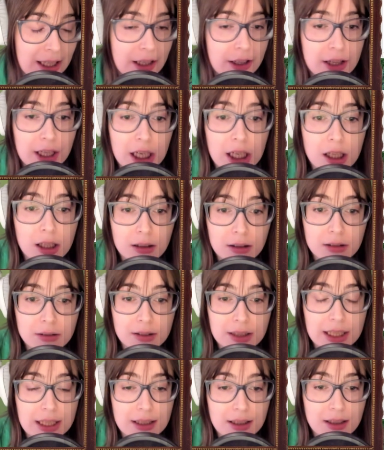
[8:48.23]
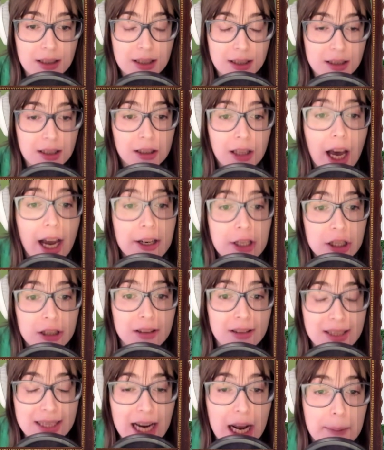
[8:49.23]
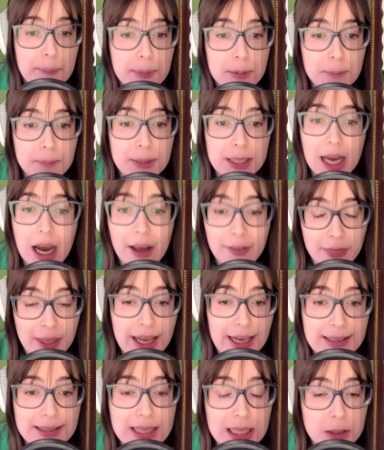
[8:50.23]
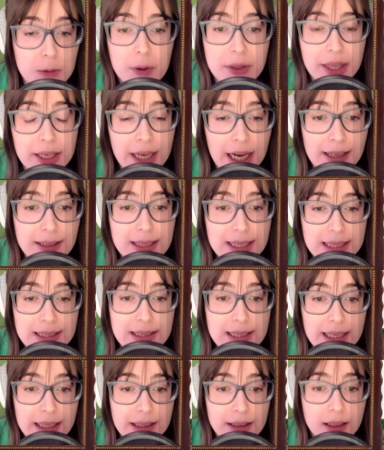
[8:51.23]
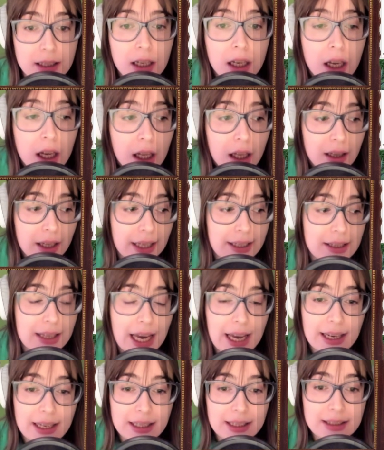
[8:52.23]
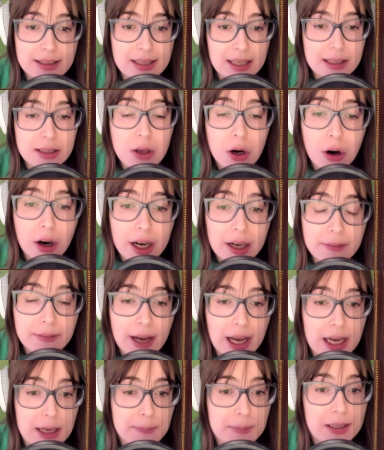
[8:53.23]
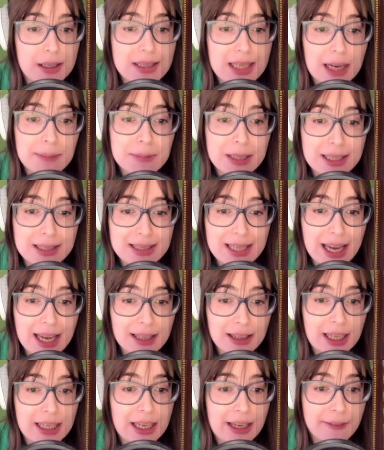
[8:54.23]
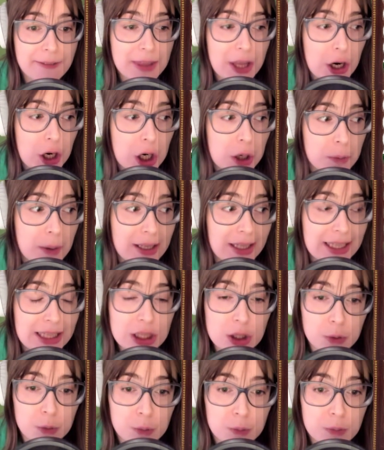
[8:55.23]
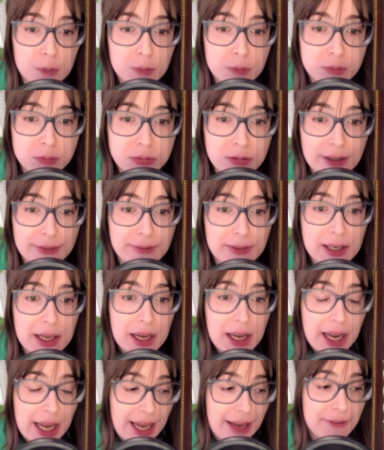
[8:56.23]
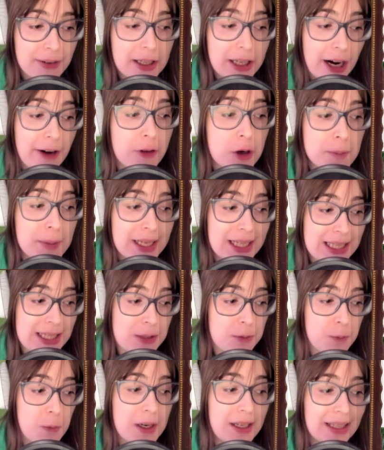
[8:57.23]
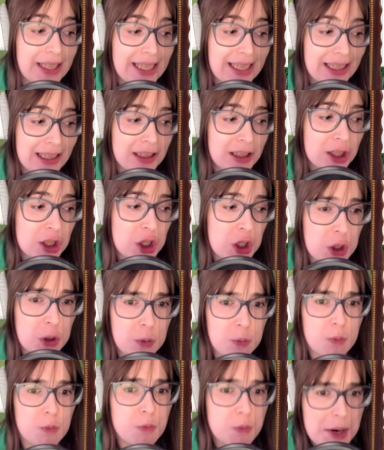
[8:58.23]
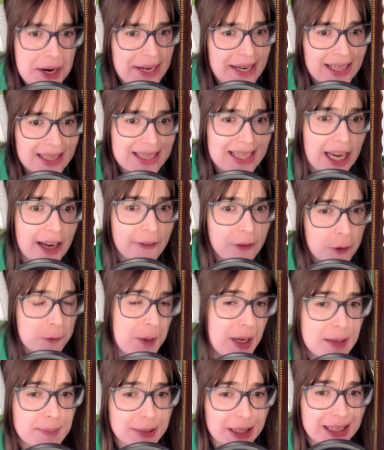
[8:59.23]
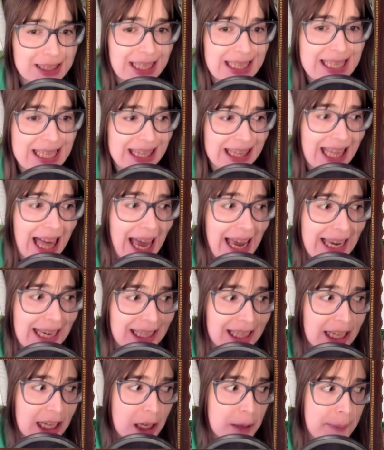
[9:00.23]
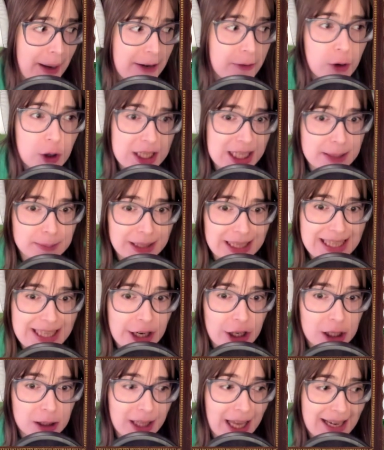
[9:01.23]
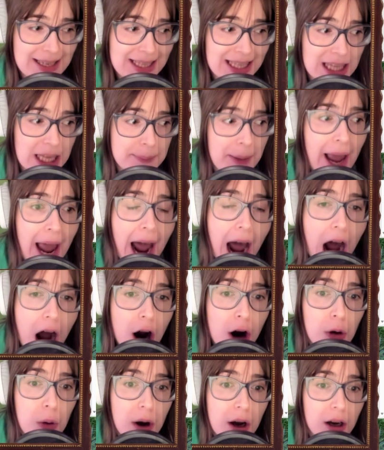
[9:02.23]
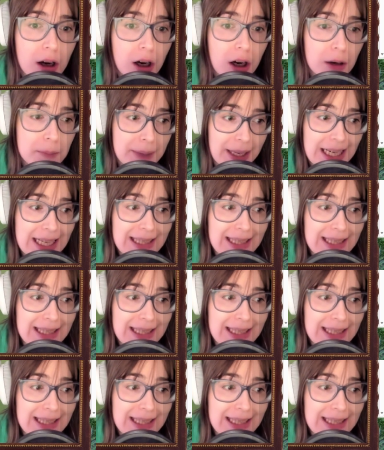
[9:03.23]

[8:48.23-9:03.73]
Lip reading: They're like, the logical step beyond this is what the Nazis did. Like, that is, it's horrifying because I'm just saying, like, if they are willing to, if a government is willing to rid itself of people it doesn't like by forcibly sterilizing them, how many